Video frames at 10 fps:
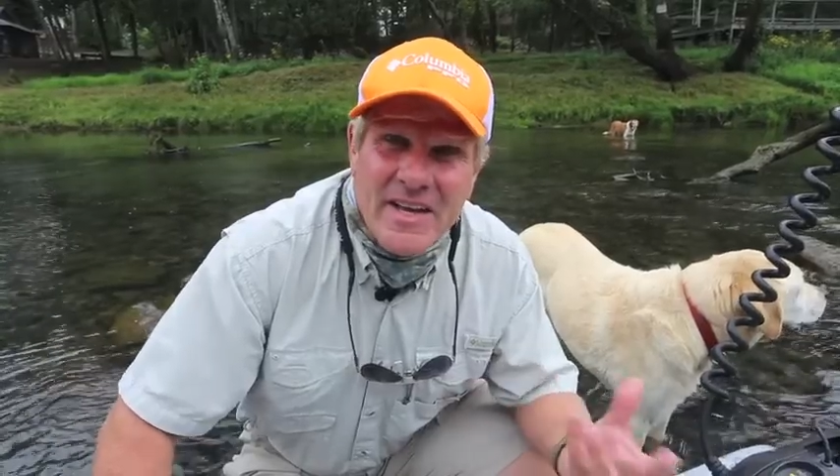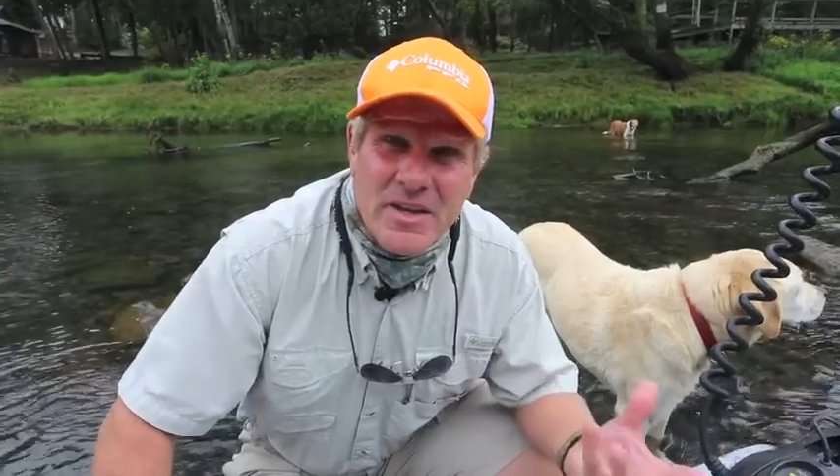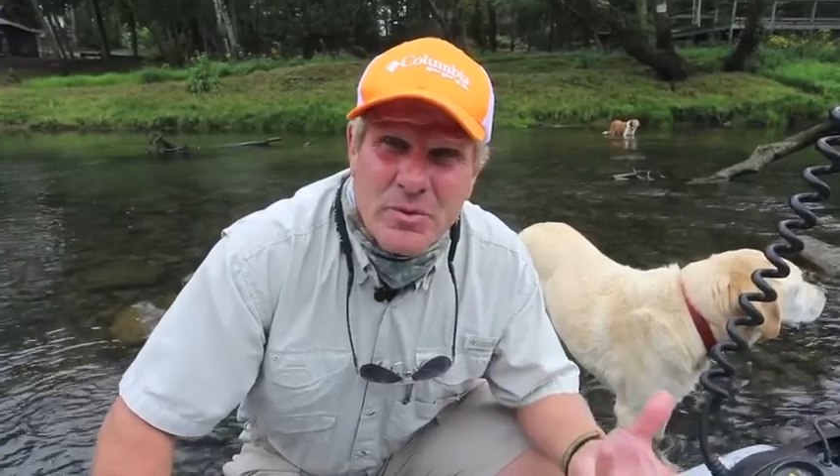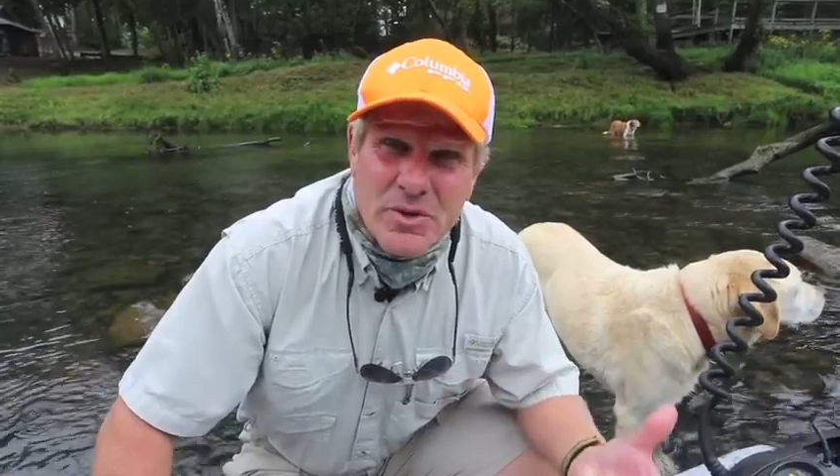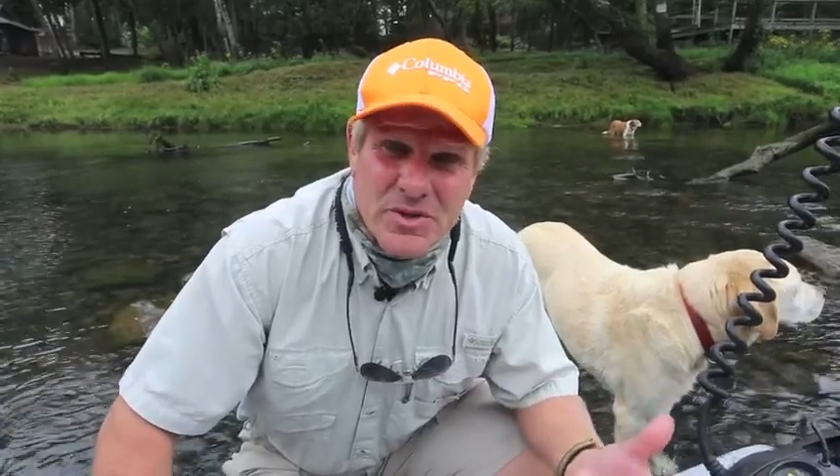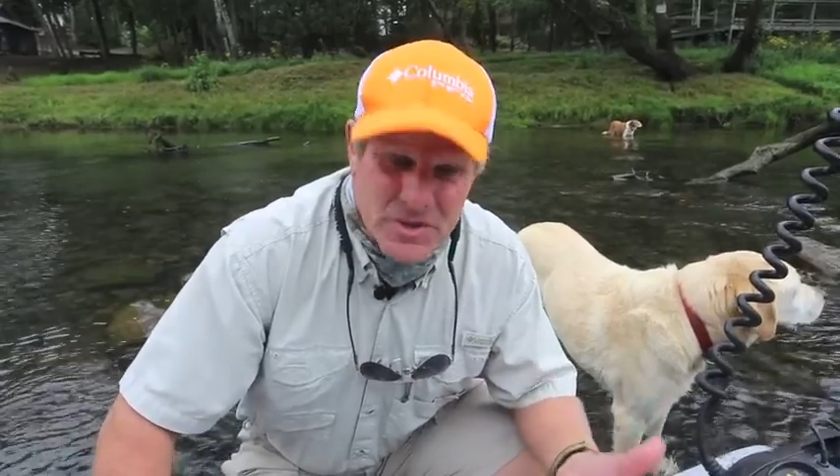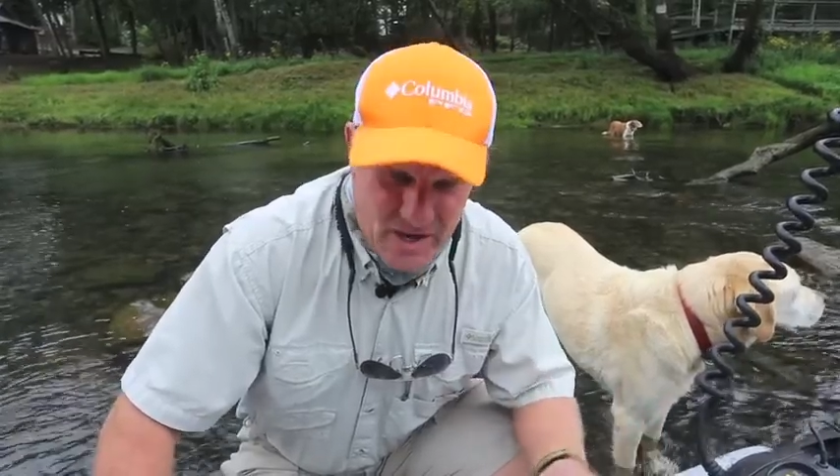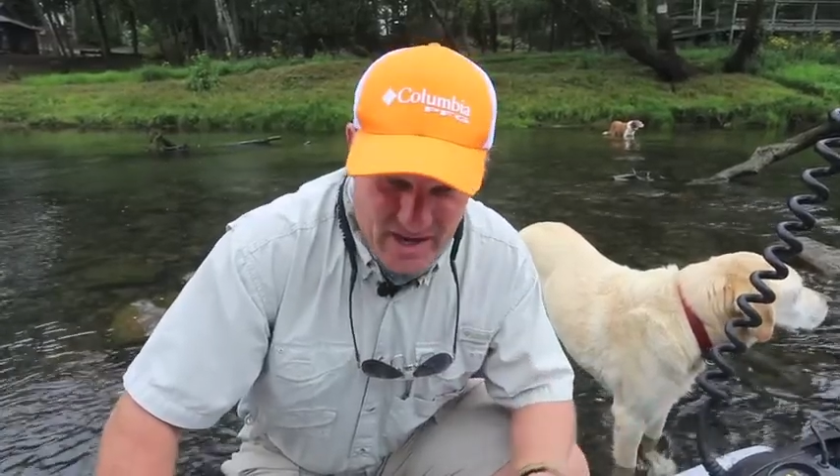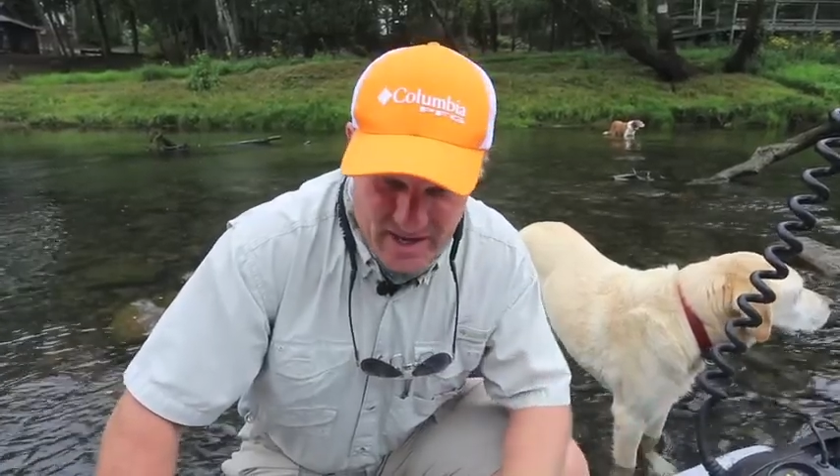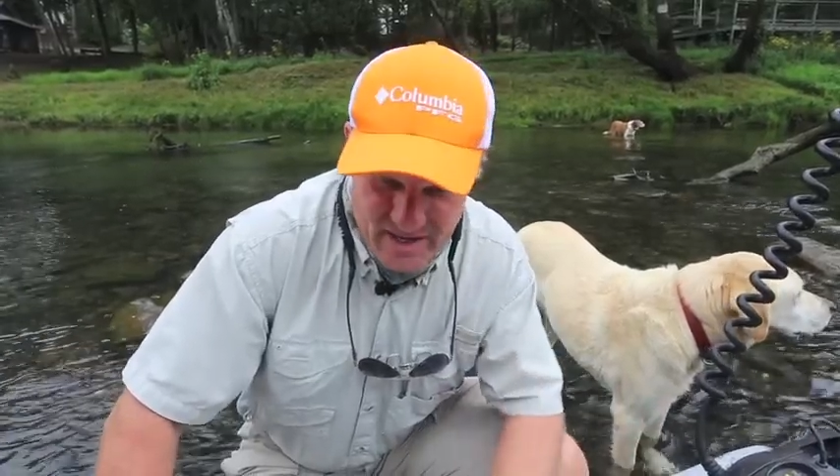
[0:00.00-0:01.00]
There were
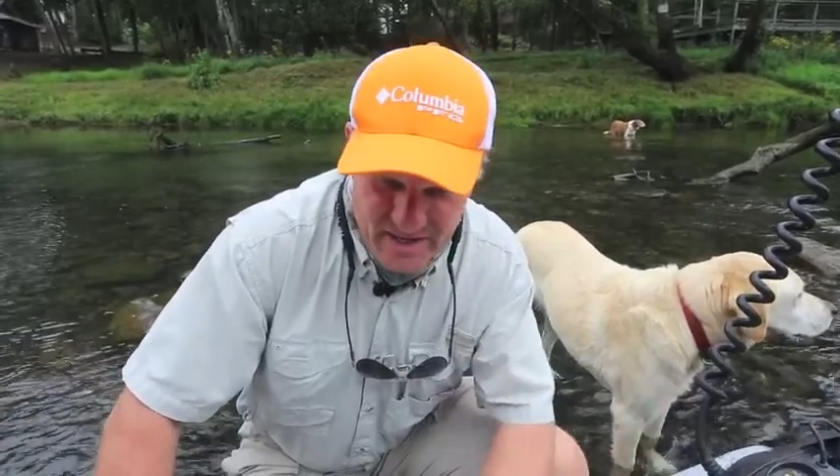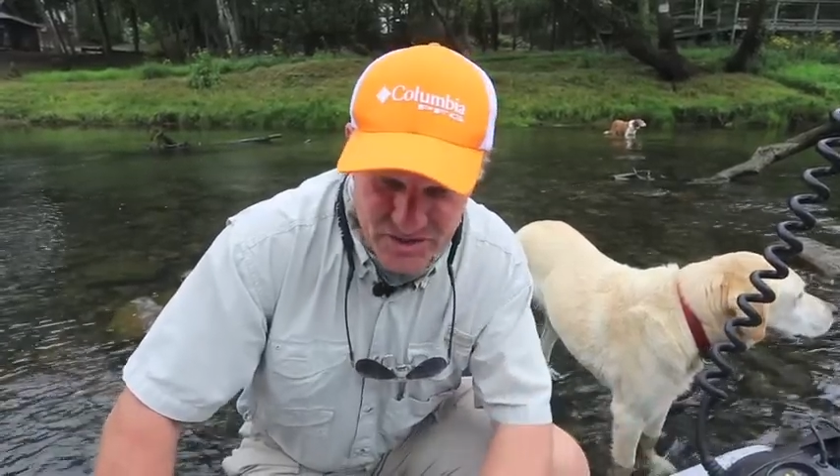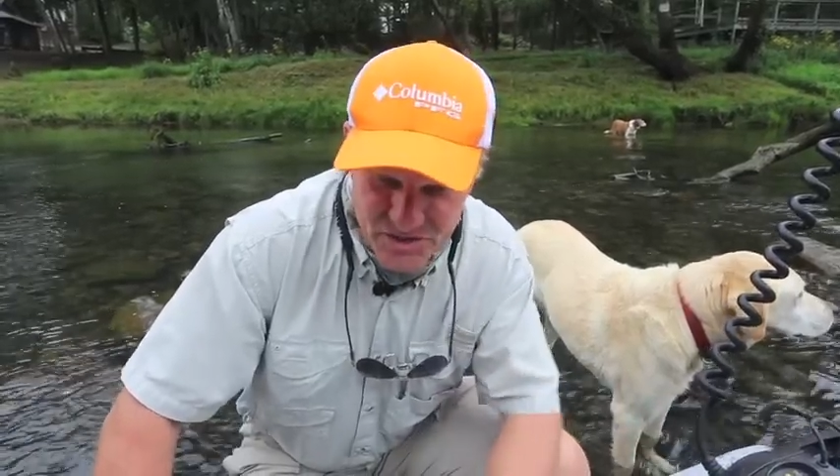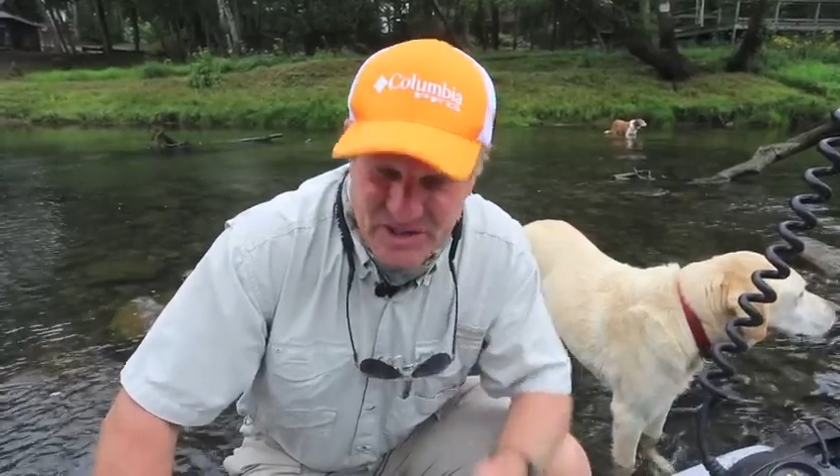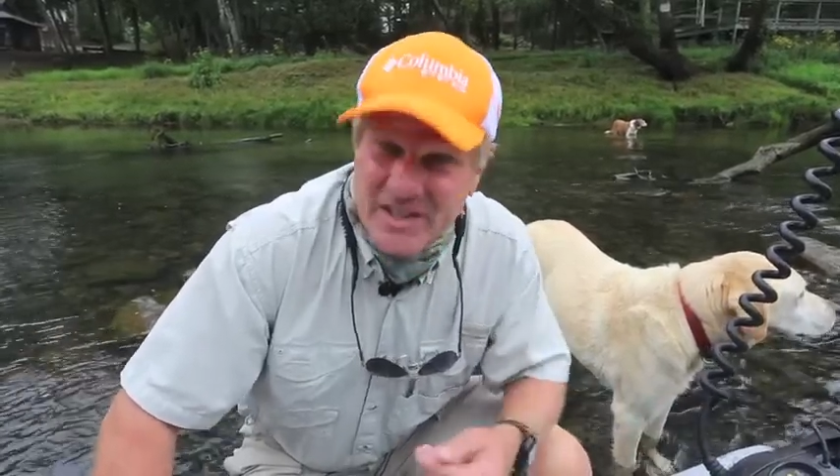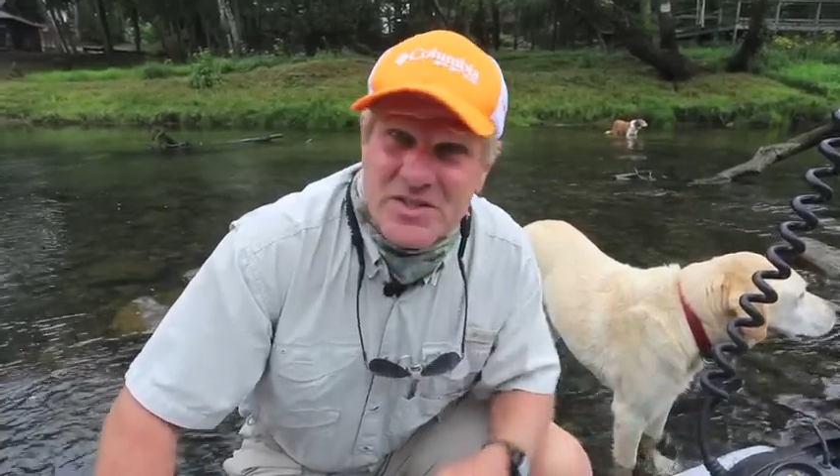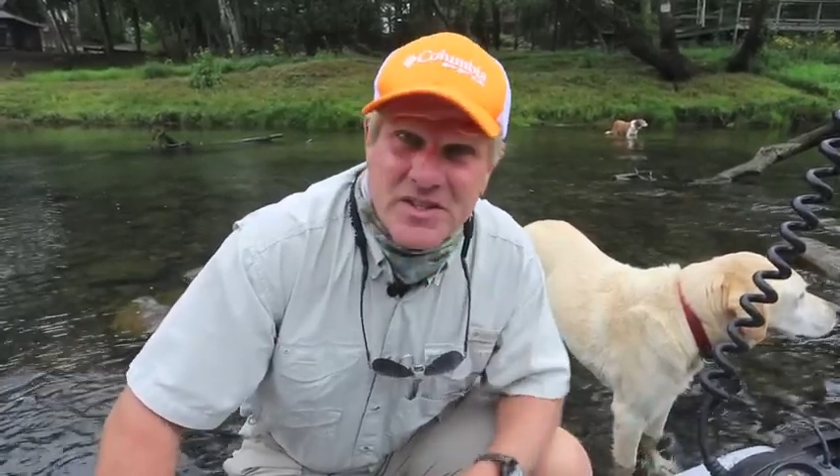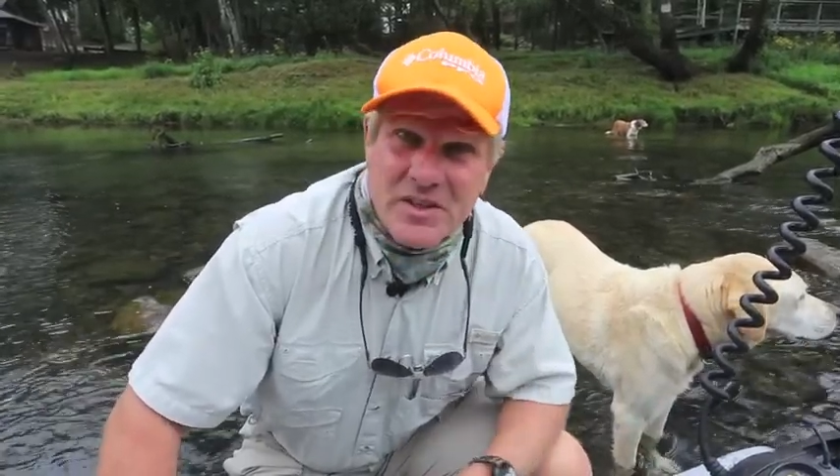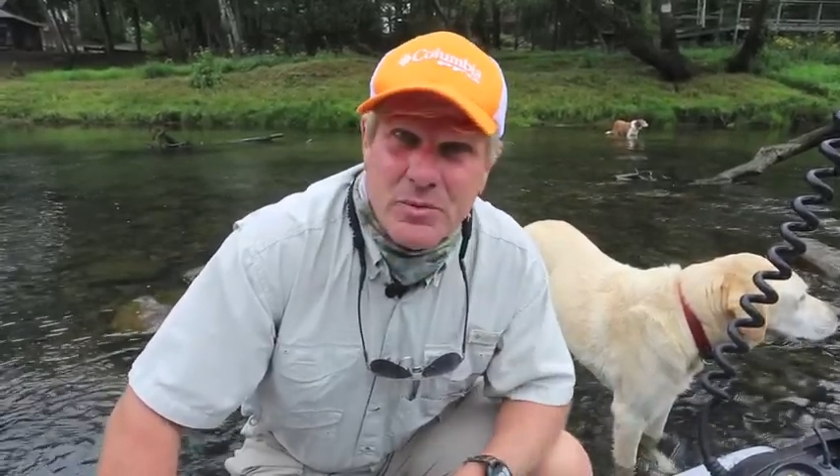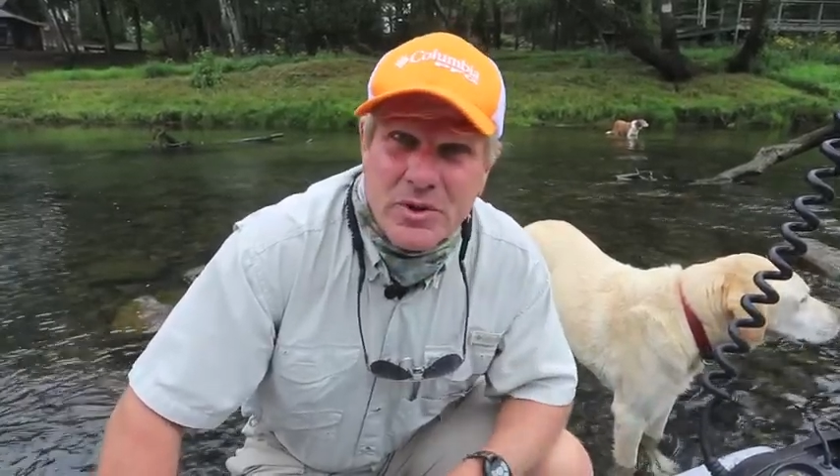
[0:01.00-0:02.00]
insects
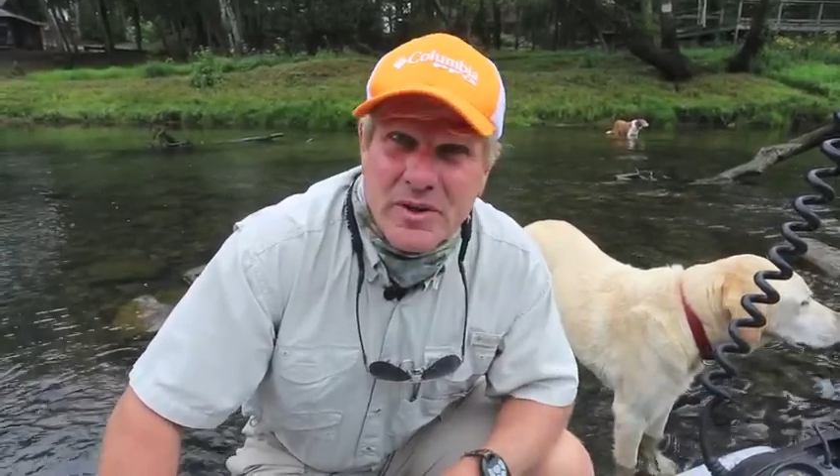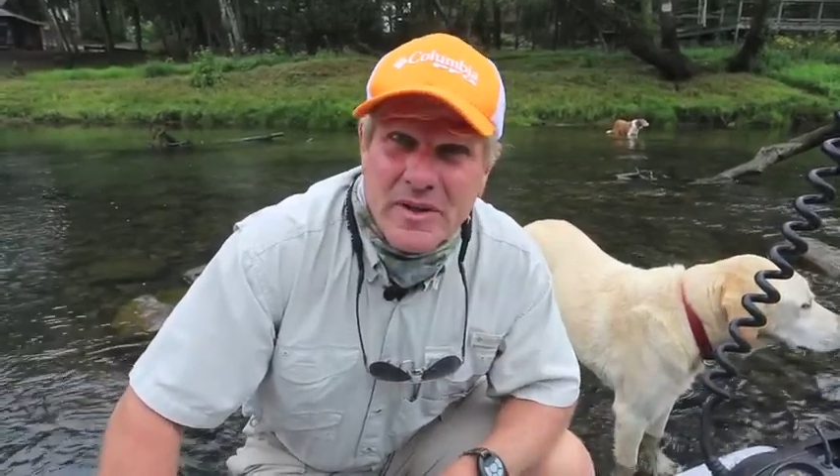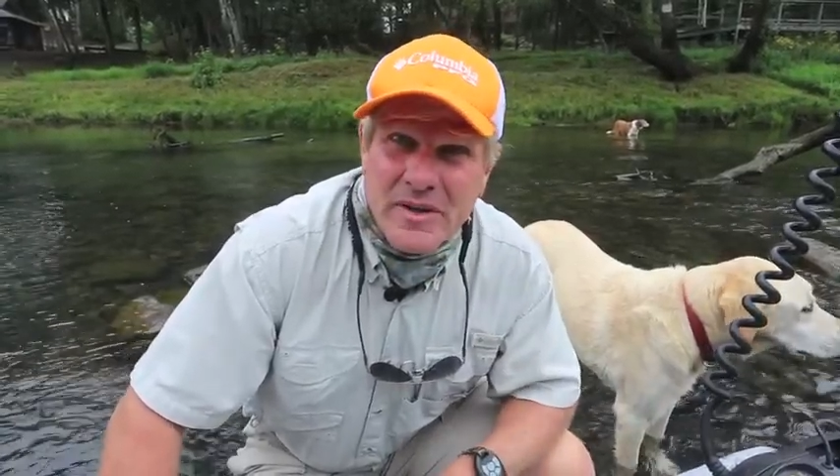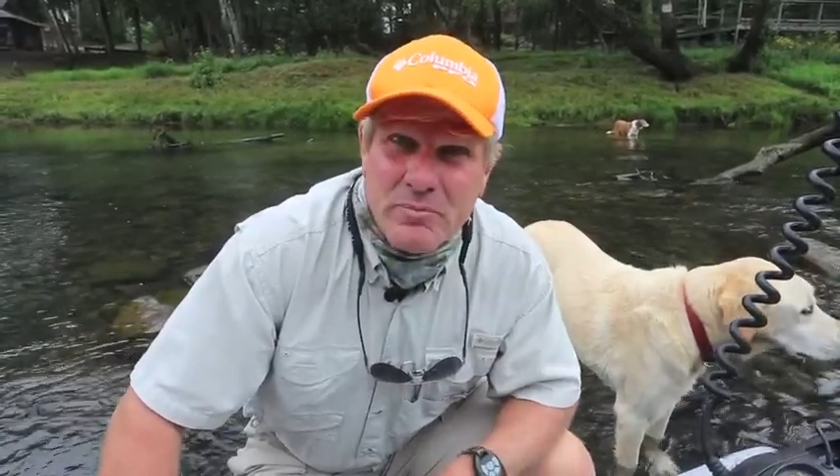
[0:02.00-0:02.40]
that were